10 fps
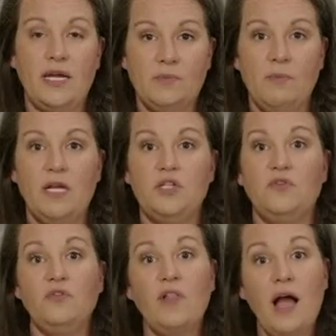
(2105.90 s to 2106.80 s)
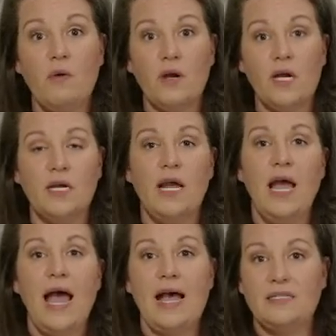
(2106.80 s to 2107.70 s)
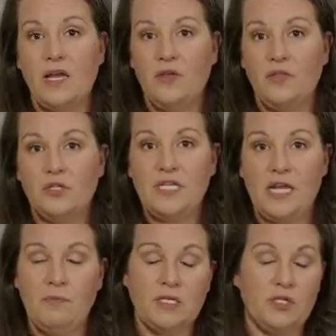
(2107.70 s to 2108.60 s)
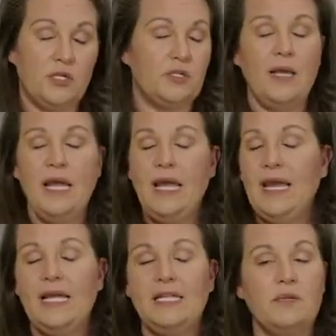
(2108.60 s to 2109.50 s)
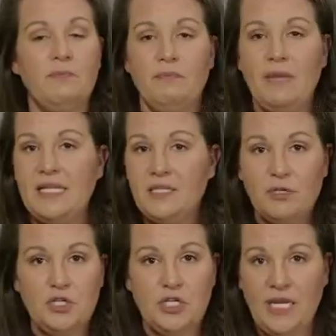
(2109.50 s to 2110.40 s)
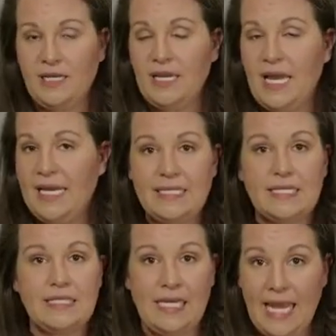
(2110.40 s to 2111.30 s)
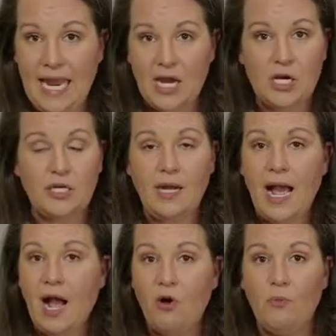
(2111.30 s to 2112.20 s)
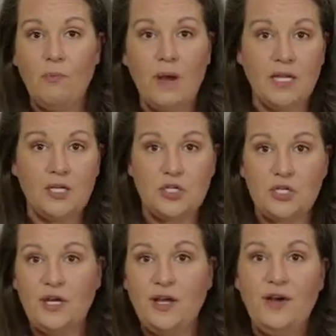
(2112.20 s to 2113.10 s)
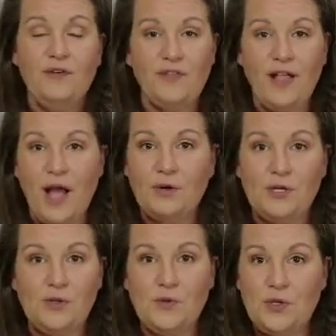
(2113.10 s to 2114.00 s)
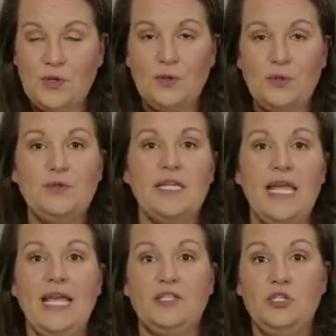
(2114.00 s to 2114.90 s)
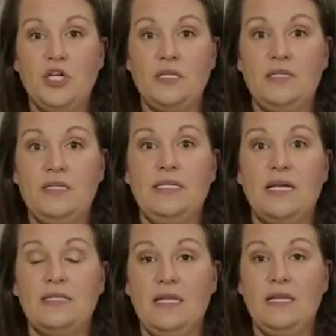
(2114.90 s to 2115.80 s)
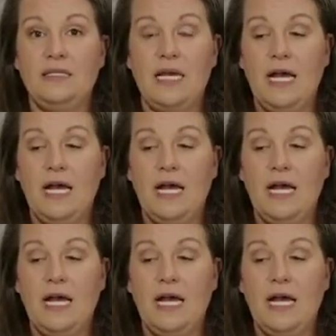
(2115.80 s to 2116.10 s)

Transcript: as much flour as other stand mixers. it's a machine, and it doesn't care how much flour you use. It just doesn't,